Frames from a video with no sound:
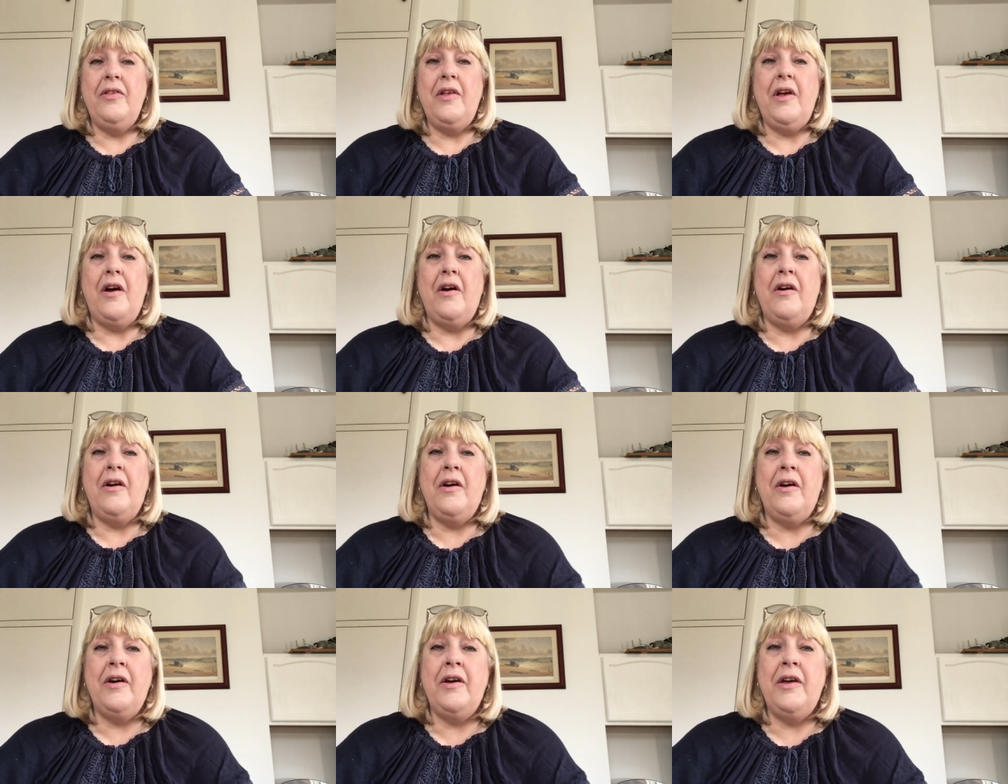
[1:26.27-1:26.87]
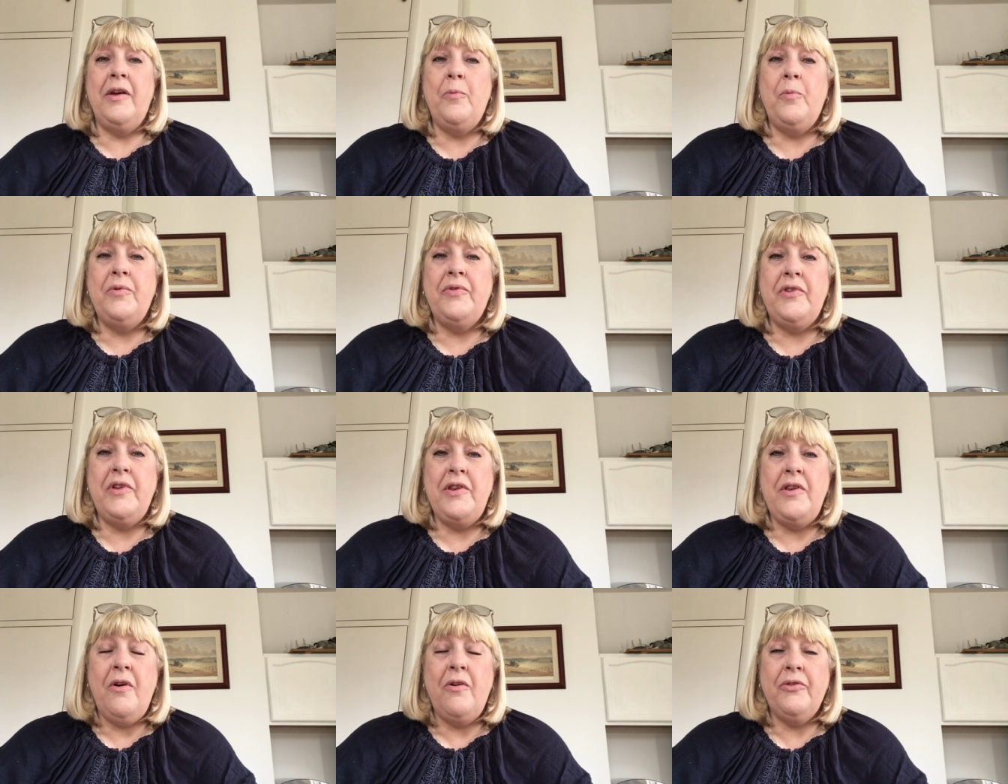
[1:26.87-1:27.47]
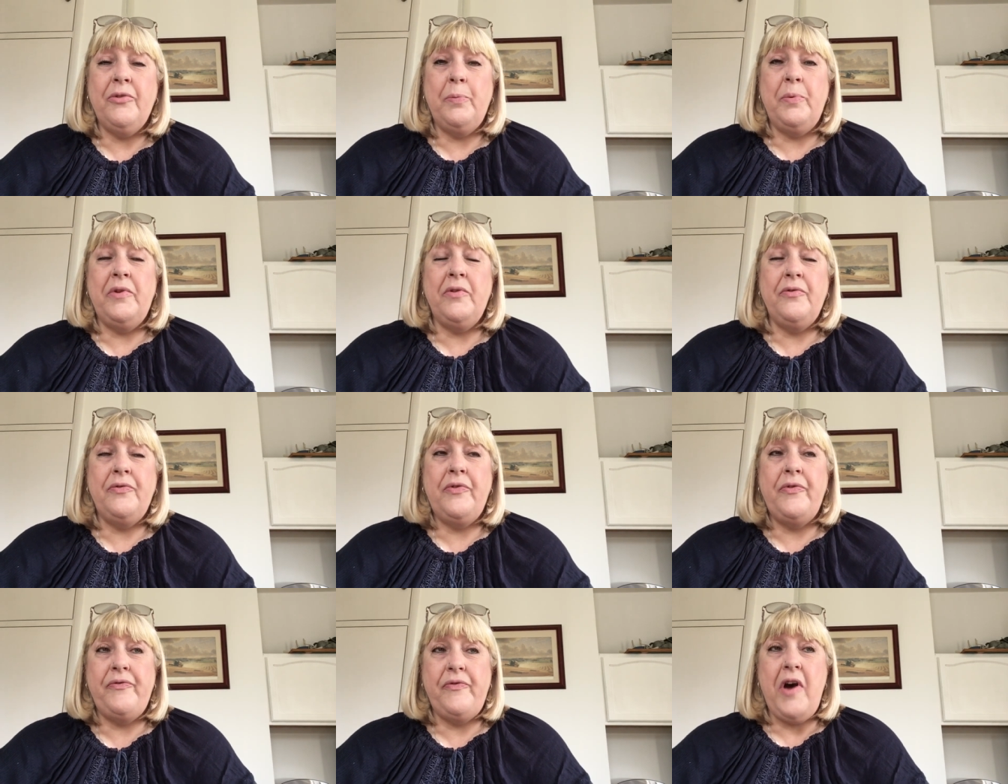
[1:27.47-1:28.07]
I was in hospital
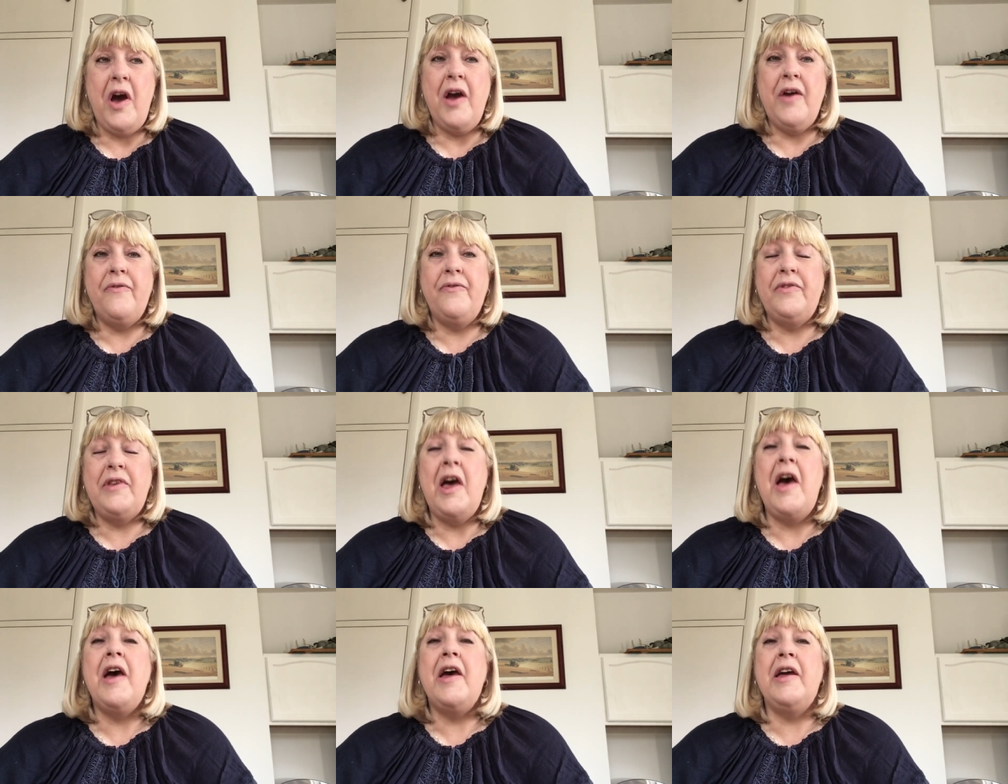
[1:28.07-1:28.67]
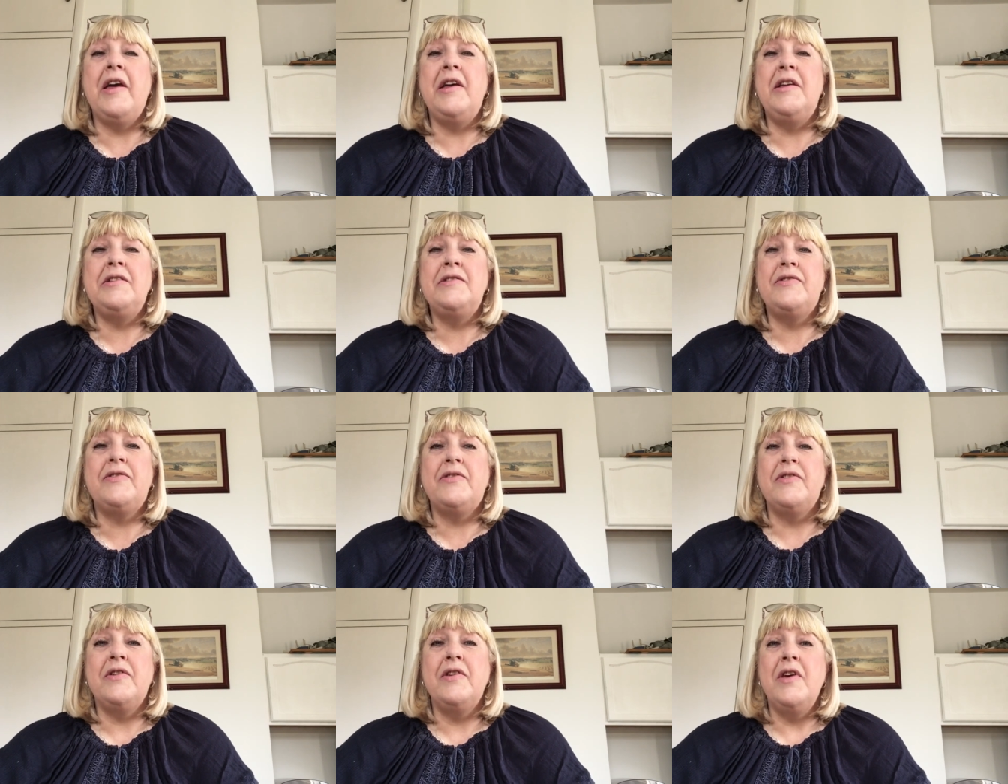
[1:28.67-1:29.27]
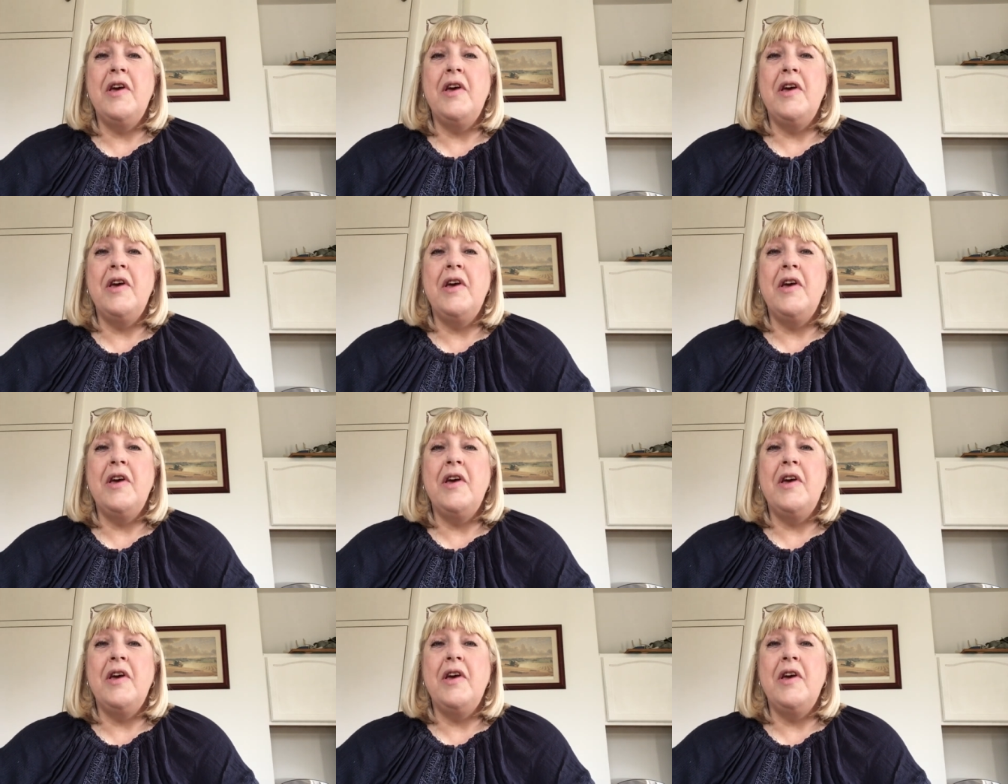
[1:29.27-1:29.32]
for five days,